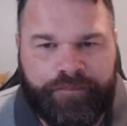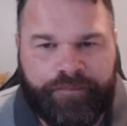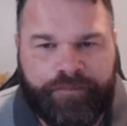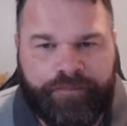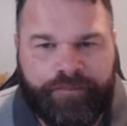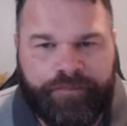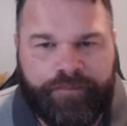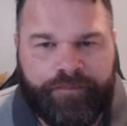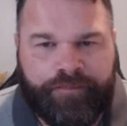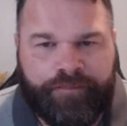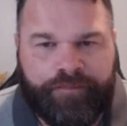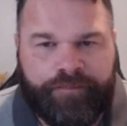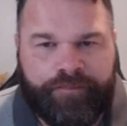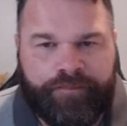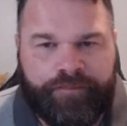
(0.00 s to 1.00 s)

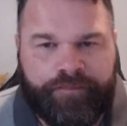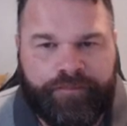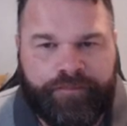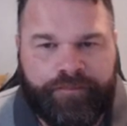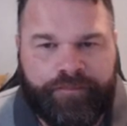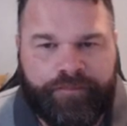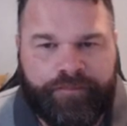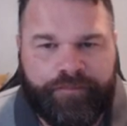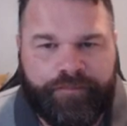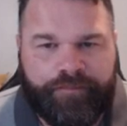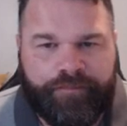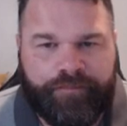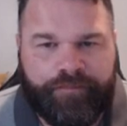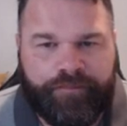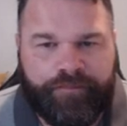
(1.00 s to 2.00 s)

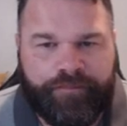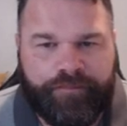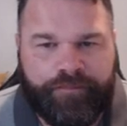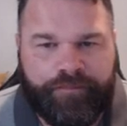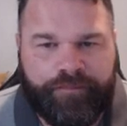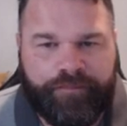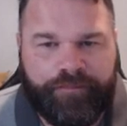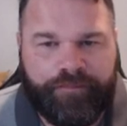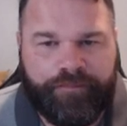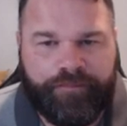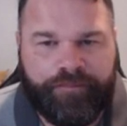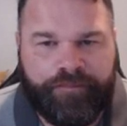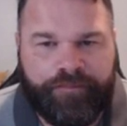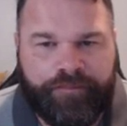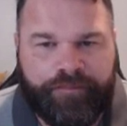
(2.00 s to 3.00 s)

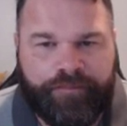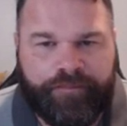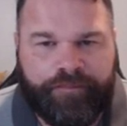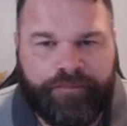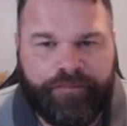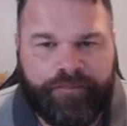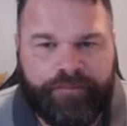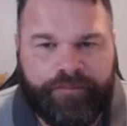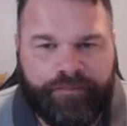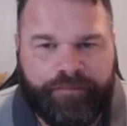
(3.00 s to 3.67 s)
(silent)